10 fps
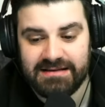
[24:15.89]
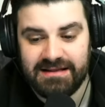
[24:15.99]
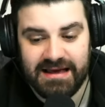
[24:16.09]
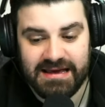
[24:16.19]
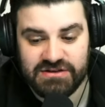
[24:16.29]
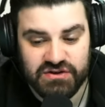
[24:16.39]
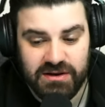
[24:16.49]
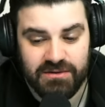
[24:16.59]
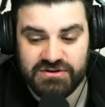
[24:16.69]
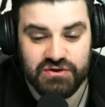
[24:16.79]
Like
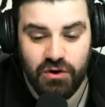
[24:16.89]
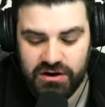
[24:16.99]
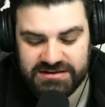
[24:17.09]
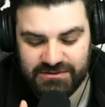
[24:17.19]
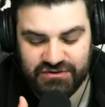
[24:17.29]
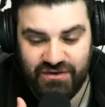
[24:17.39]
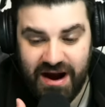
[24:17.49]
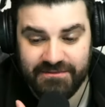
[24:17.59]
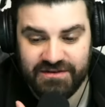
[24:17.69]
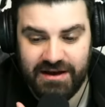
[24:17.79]
it's not because it was
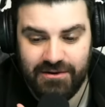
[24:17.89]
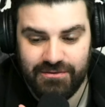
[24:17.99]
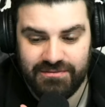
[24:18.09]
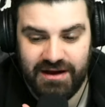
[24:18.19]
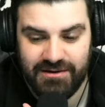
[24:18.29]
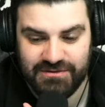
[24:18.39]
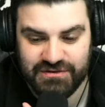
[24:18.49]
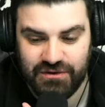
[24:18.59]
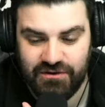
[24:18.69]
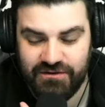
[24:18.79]
Ramsdale that I was
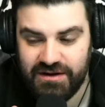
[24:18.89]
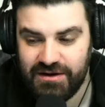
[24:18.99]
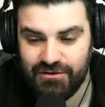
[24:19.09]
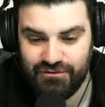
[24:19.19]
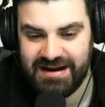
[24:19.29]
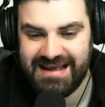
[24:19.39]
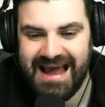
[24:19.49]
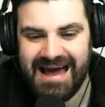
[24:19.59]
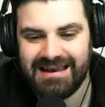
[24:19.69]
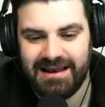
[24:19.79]
sort of really
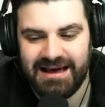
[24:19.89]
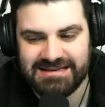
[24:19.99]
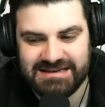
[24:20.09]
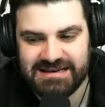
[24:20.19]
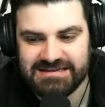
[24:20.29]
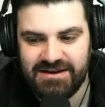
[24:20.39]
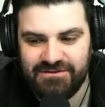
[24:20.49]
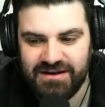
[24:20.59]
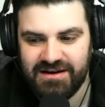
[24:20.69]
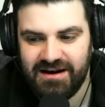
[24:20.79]
analyzing his
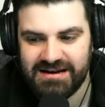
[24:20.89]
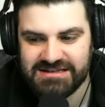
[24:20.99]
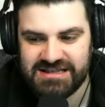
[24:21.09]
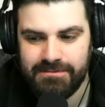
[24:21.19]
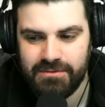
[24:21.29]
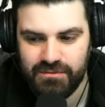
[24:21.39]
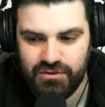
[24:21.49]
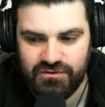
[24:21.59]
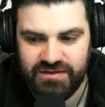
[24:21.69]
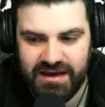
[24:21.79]
every kind of step and
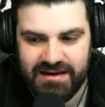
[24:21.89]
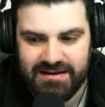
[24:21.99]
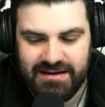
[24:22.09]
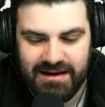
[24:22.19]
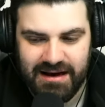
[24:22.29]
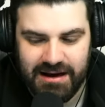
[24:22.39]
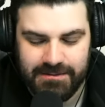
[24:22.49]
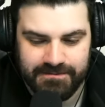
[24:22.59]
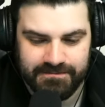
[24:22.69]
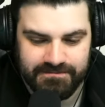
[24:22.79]
move there. I
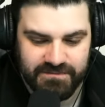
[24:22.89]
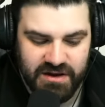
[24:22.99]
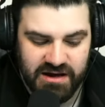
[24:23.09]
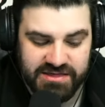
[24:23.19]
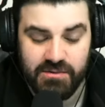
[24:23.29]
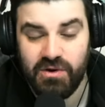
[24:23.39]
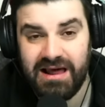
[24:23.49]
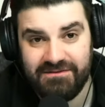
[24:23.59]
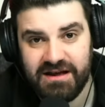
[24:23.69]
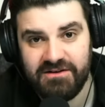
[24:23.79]
think we'll
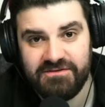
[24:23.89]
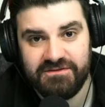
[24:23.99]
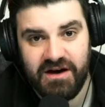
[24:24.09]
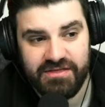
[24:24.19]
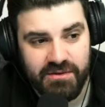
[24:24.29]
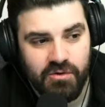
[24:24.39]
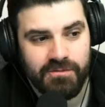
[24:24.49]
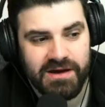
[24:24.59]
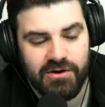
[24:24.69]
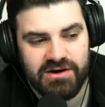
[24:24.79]
have enough. I think we'll
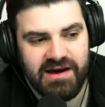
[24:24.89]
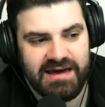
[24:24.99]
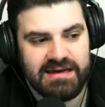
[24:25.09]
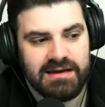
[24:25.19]
be okay.